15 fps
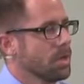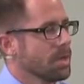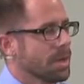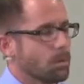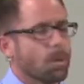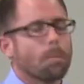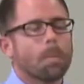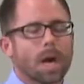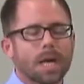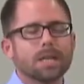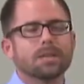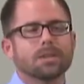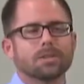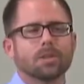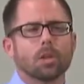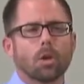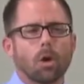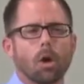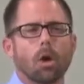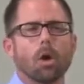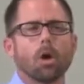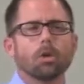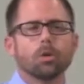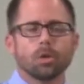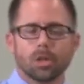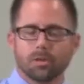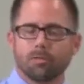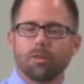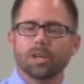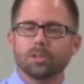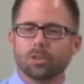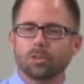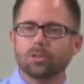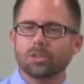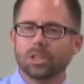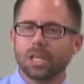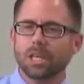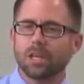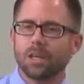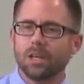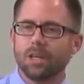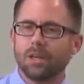that remind us that all who confess their sin